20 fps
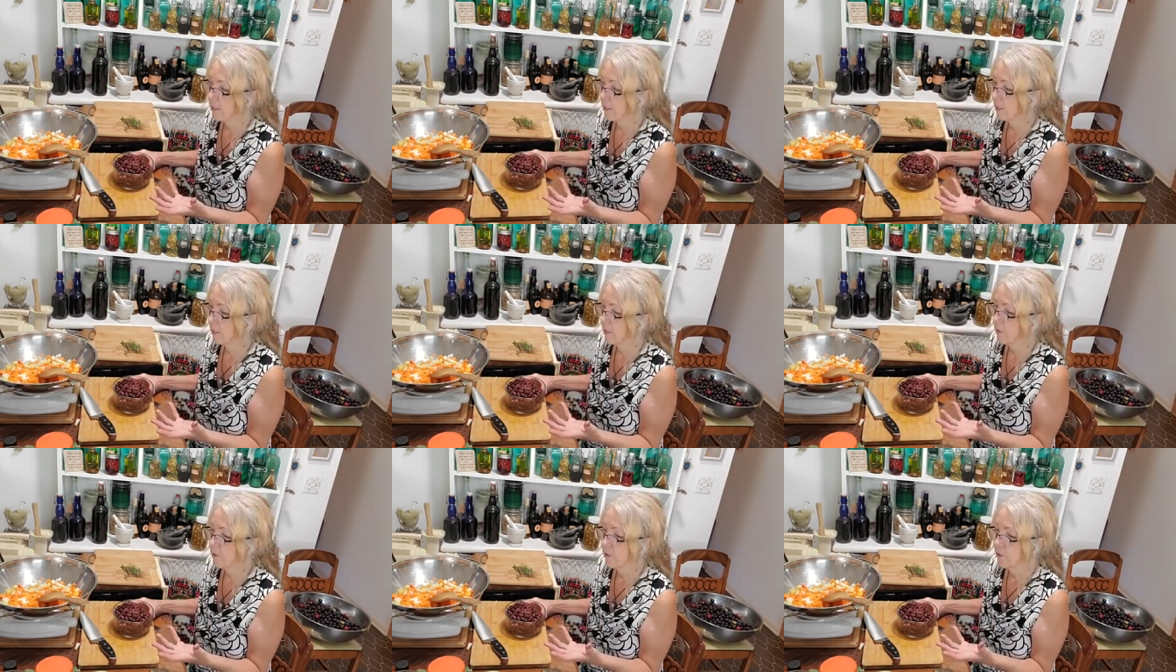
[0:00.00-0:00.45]
you
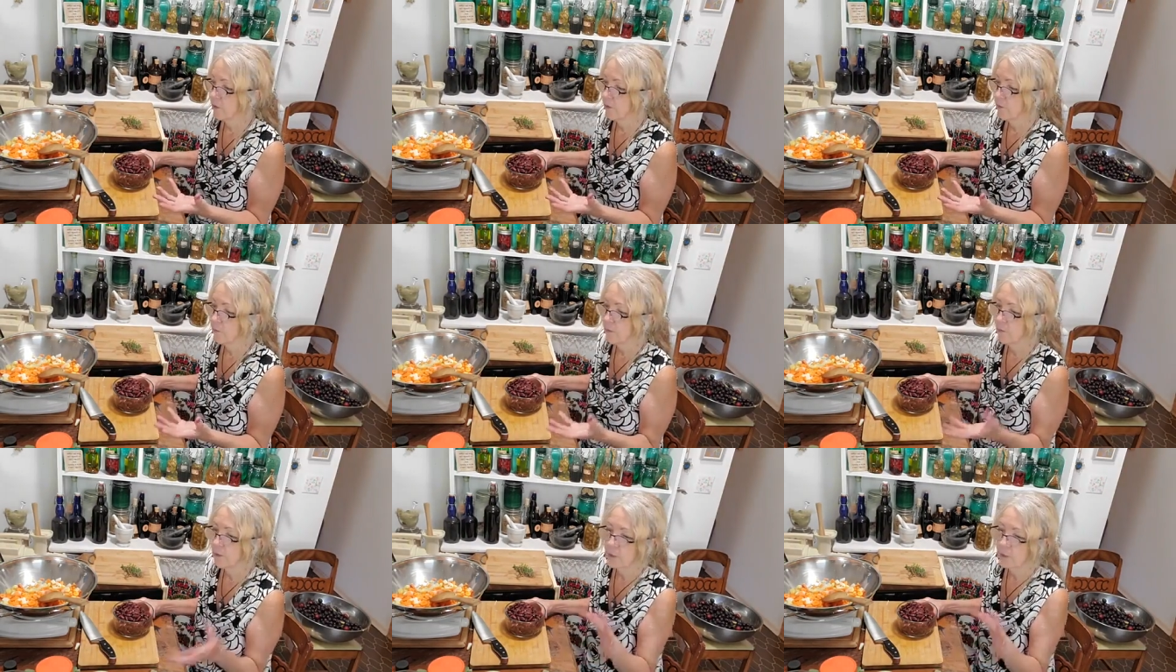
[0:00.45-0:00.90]
know, you
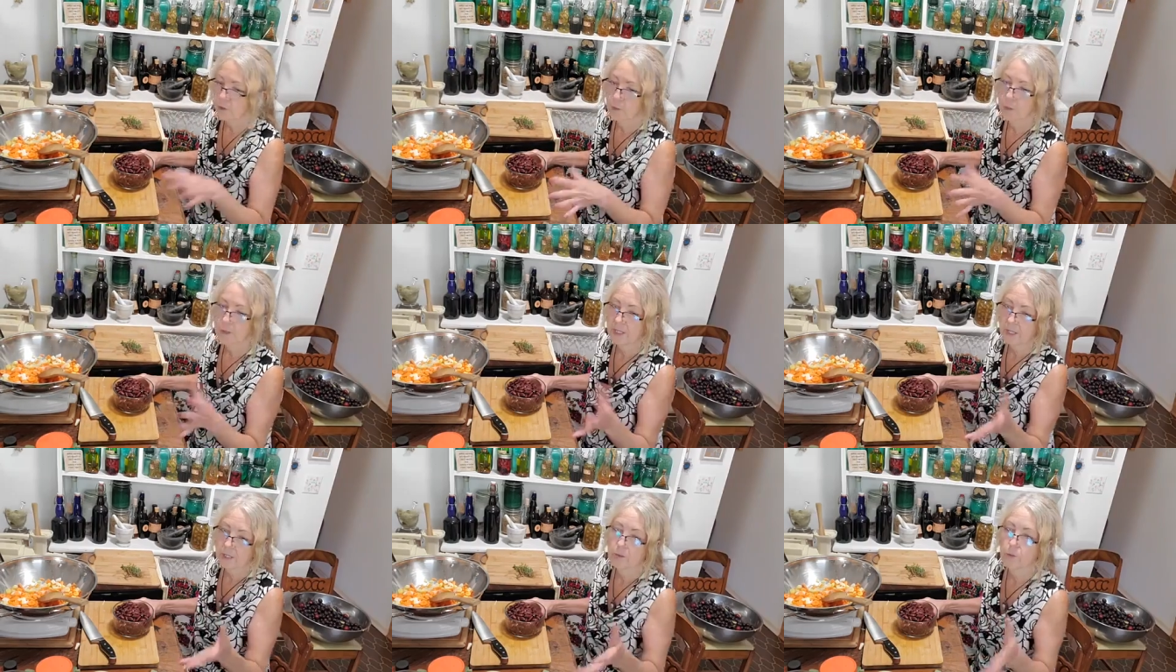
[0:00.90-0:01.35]
soak your
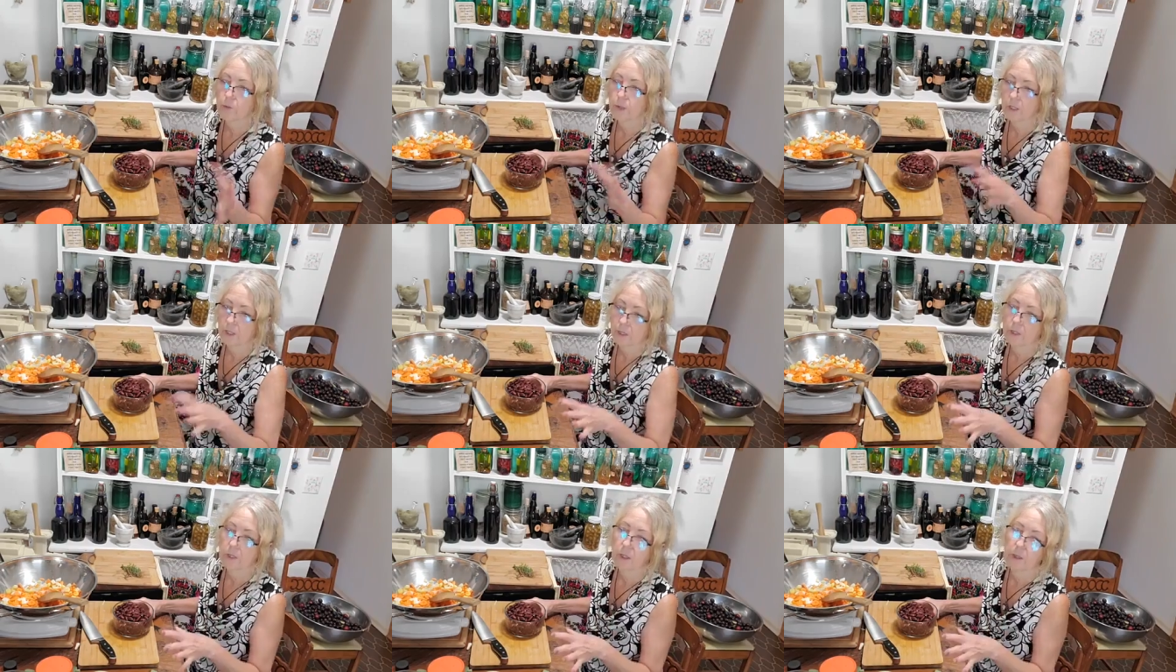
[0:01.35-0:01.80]
beans and
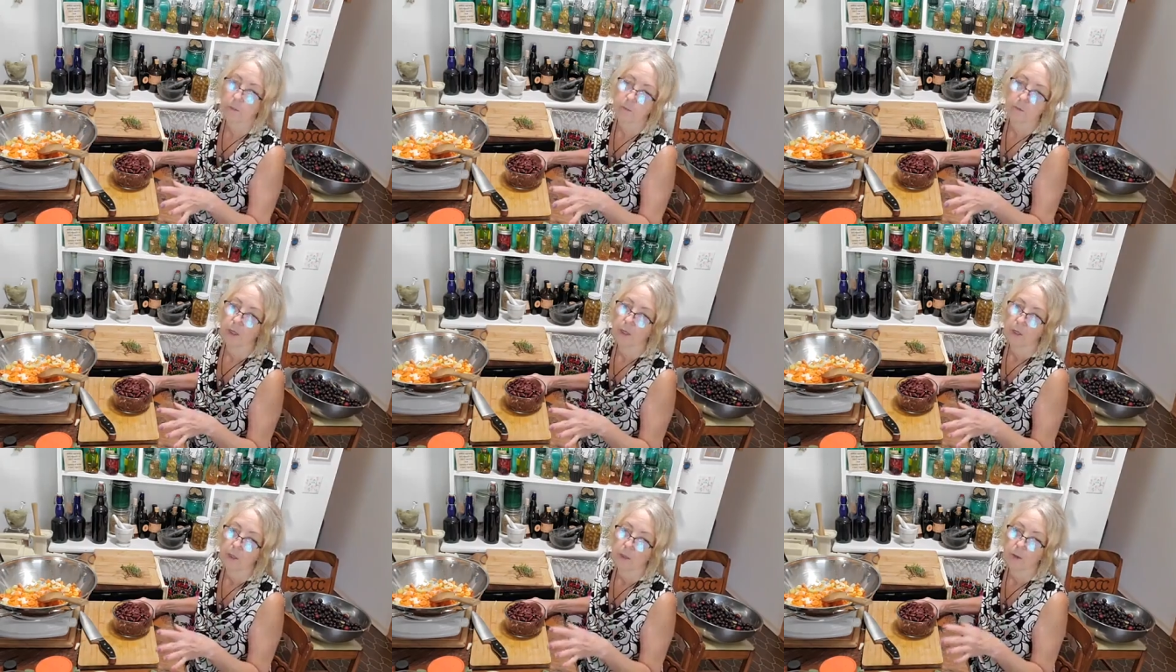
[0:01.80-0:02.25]
rinse them
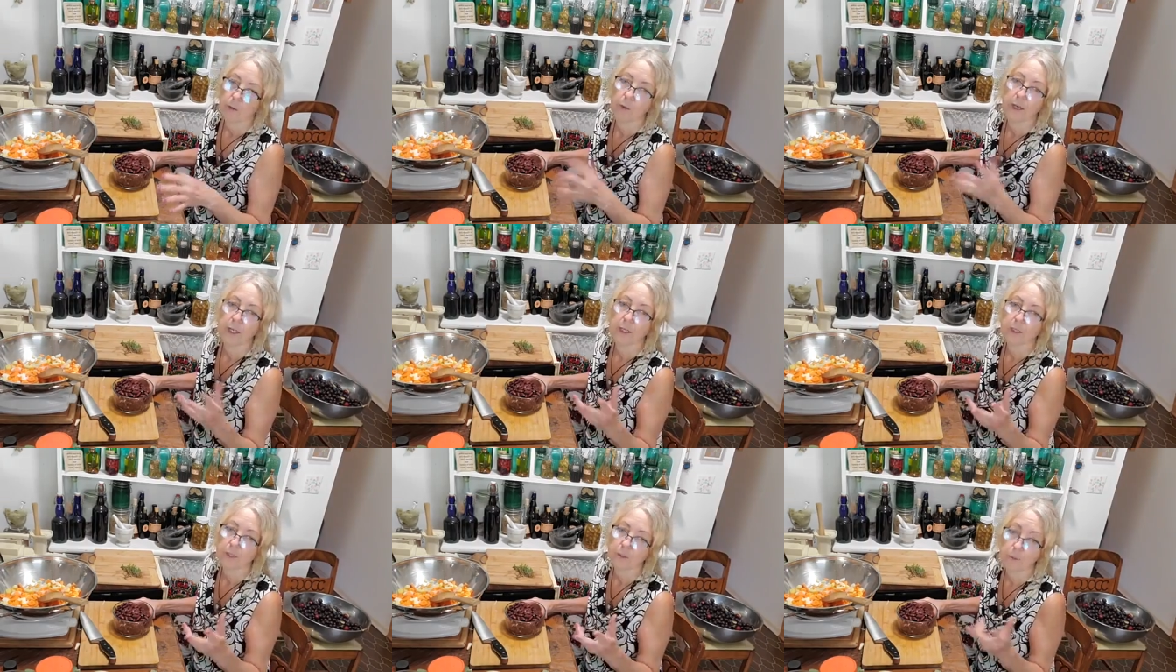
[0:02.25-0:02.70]

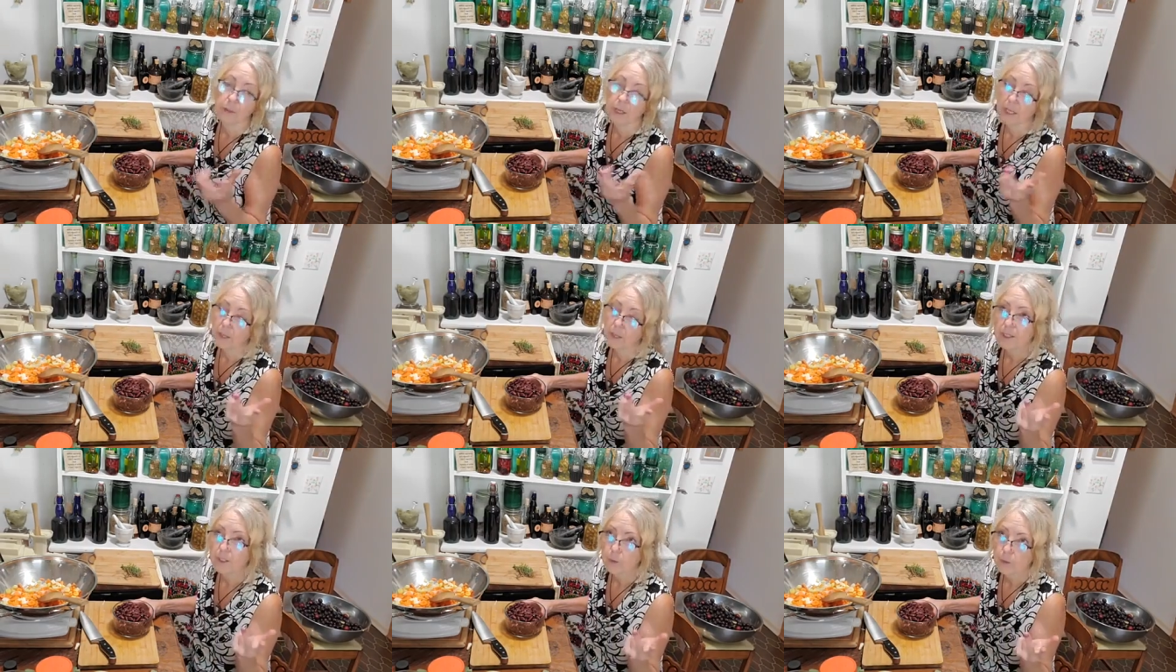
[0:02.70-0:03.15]
once,
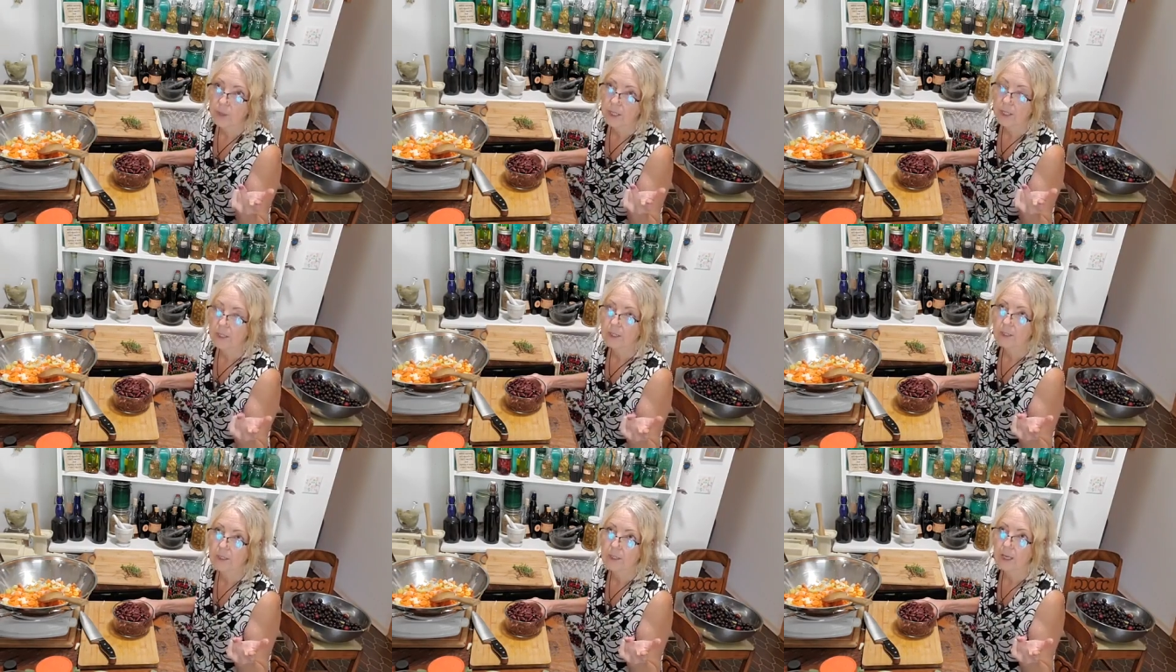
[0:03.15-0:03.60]
maybe
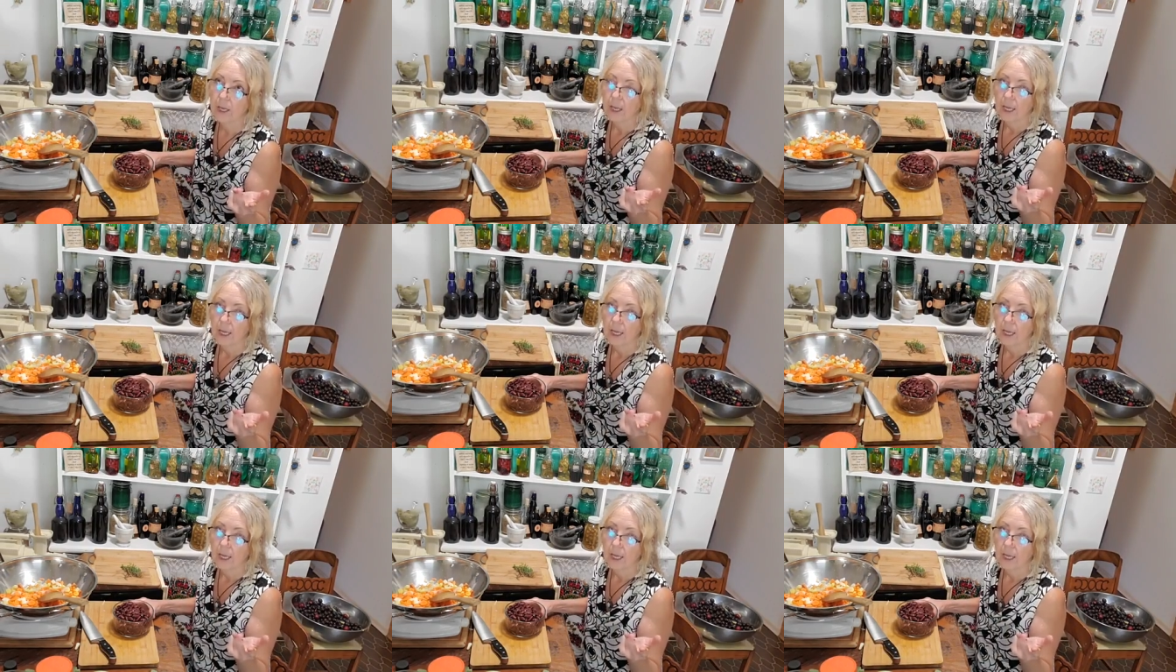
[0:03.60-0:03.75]
twice,